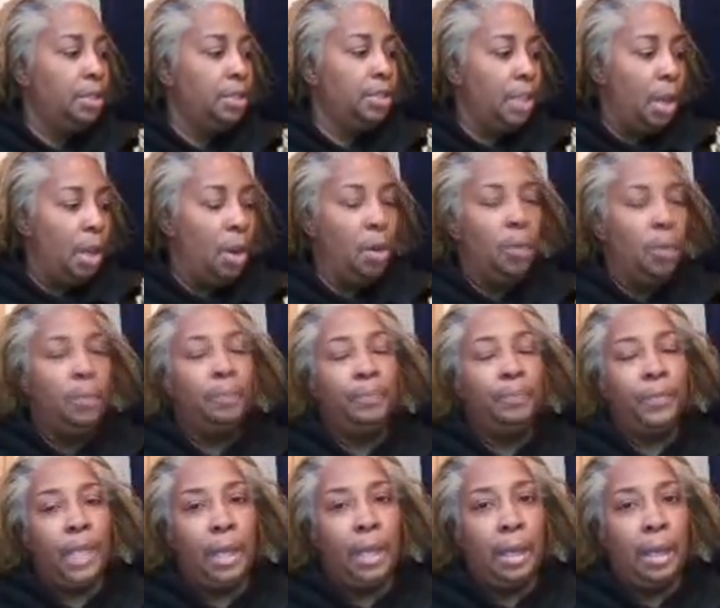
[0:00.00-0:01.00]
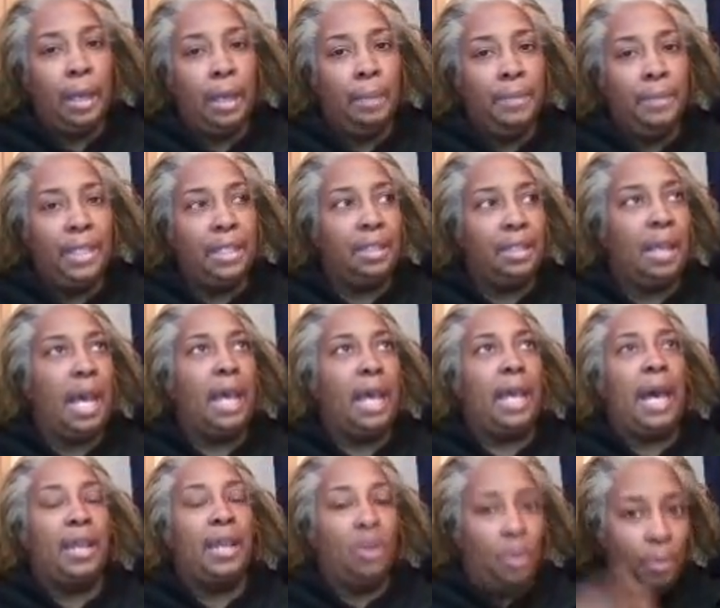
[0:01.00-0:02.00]
So, because
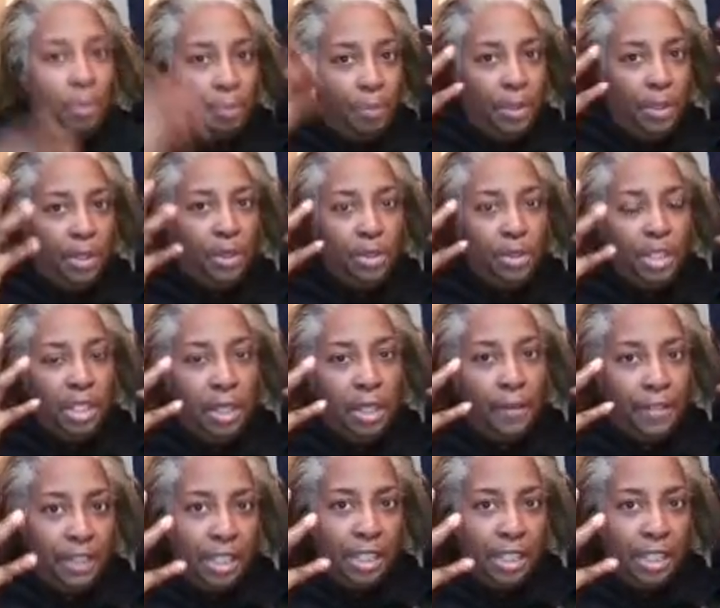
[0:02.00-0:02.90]
I don't produce enough